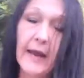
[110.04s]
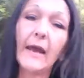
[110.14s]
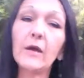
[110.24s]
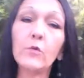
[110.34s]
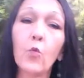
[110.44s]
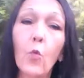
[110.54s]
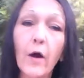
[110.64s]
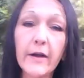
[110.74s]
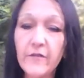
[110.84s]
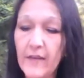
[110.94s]
And
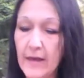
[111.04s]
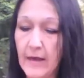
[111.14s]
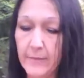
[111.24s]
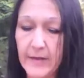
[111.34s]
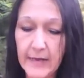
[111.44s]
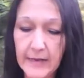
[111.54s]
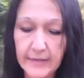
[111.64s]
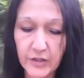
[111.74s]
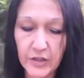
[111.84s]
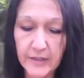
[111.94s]
one of them
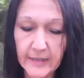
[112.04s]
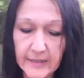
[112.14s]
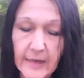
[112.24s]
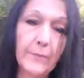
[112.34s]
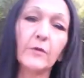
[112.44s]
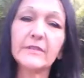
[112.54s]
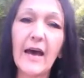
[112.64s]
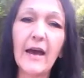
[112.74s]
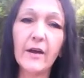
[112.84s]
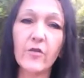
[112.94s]
is just a simple
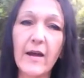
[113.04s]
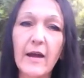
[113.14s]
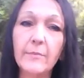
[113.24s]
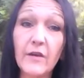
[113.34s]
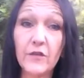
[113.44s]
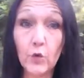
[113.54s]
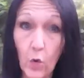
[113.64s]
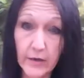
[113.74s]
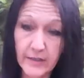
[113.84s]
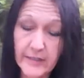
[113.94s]
diagram if you
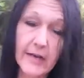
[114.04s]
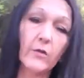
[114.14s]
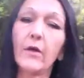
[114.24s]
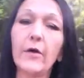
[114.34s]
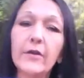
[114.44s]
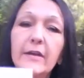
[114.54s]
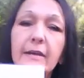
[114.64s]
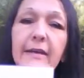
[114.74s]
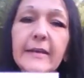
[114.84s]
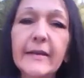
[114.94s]
want to download it.
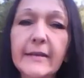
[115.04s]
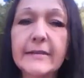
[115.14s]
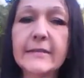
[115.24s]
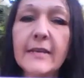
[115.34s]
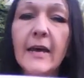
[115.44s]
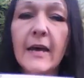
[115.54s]
It is,